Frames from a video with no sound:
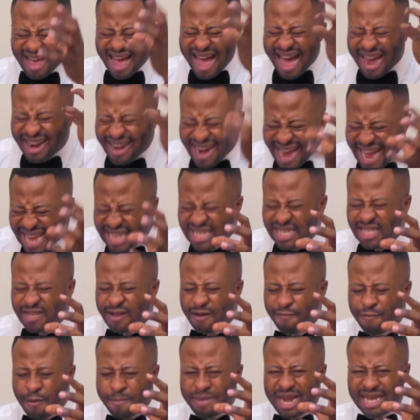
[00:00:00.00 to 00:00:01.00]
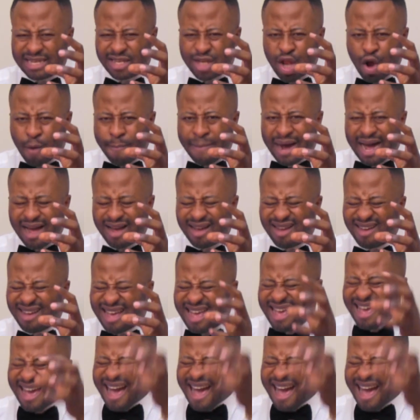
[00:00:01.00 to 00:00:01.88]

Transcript: Arise from that slumber.